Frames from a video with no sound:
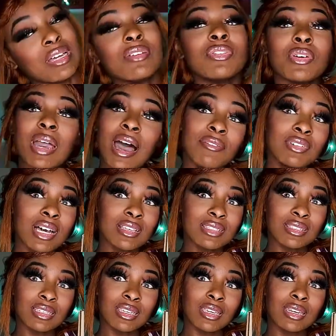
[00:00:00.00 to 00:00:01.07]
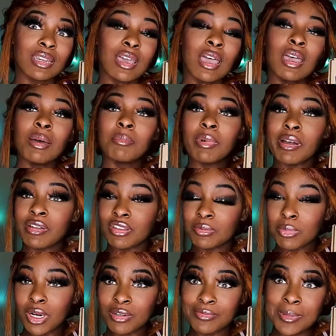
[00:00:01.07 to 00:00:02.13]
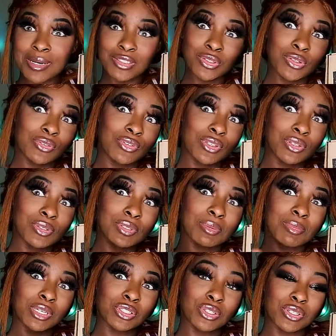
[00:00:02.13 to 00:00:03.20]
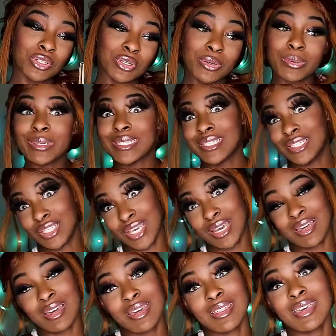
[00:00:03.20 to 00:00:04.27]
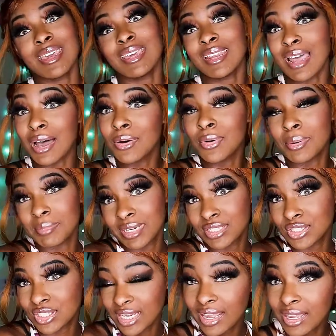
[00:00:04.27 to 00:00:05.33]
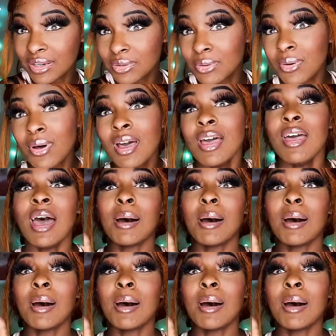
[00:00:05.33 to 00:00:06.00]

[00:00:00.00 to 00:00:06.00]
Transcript: If you have not seen my other BarkBox reviews, make sure you go check it out on my channel.